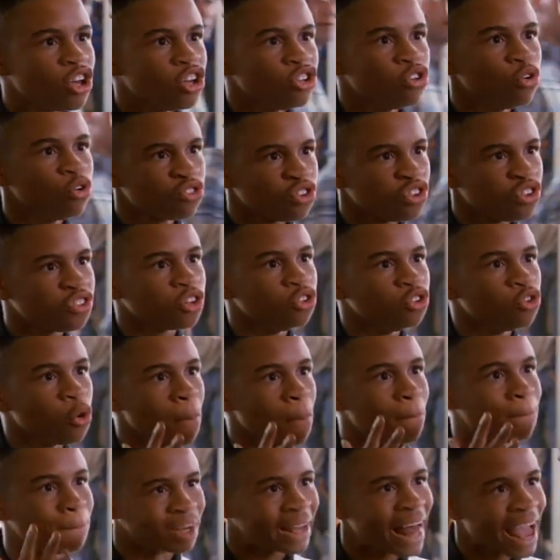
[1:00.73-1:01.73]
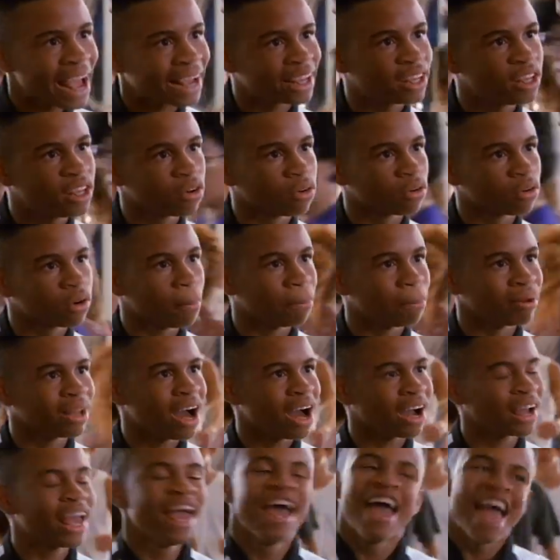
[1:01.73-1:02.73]
You see the new black kid on the
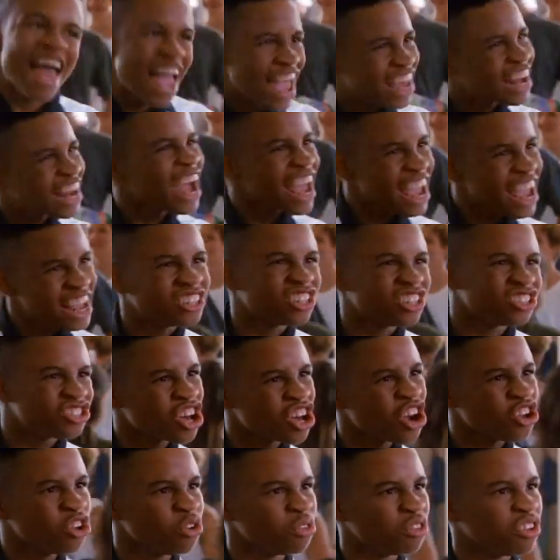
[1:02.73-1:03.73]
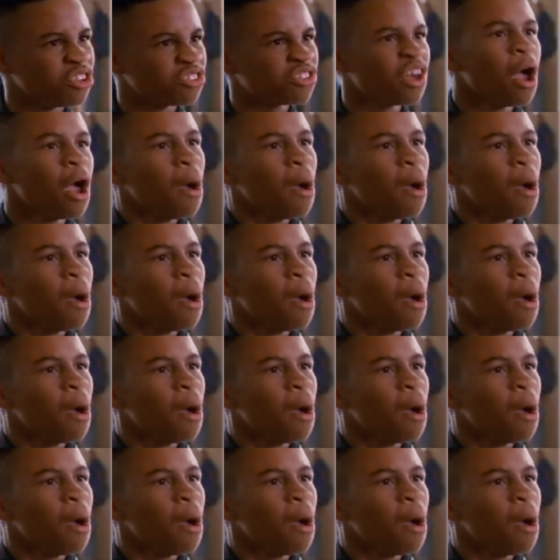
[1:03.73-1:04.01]
block. And I hate to tell you this,